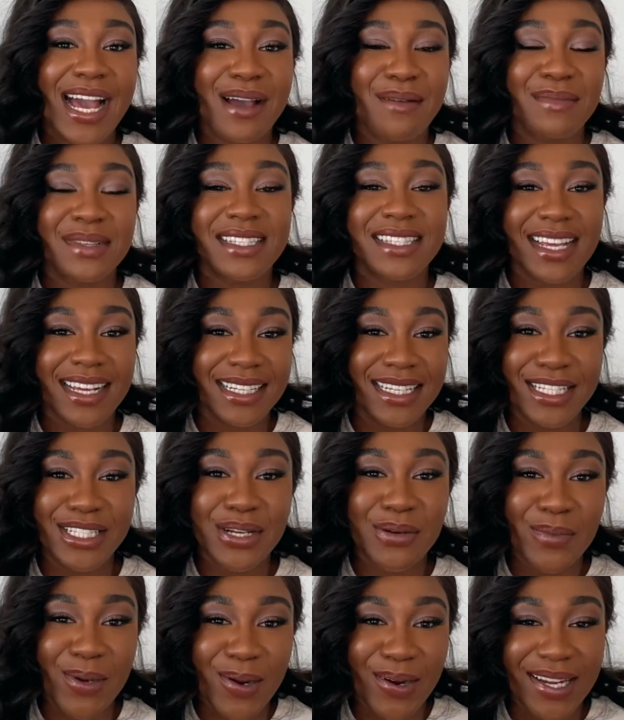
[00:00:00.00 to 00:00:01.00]
Secondly, don't
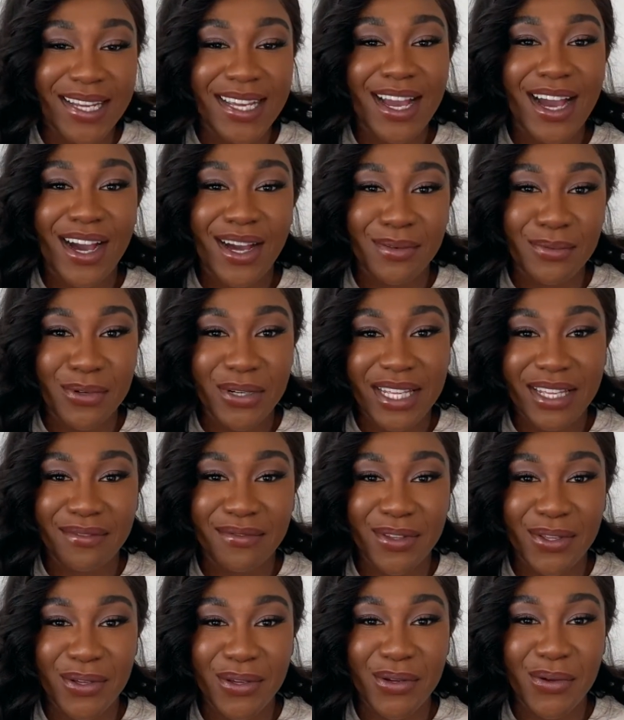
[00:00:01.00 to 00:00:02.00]
worry, I will give
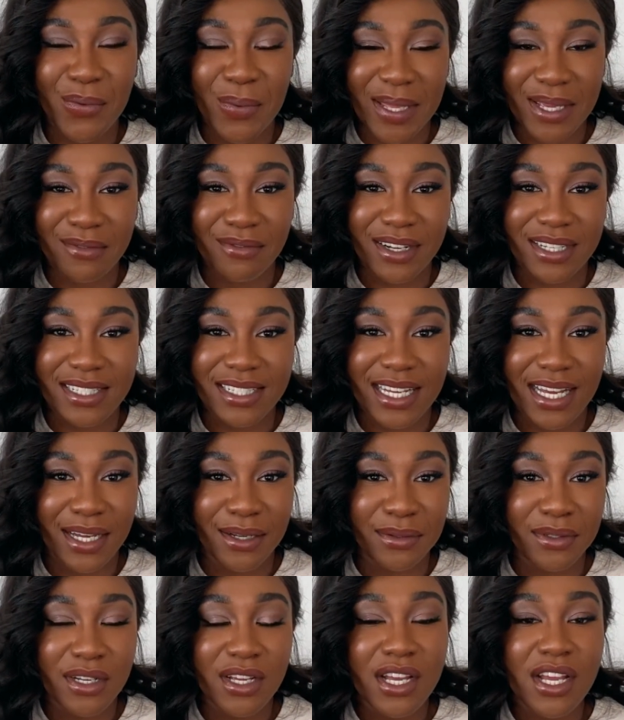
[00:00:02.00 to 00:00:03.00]
you a quick rundown.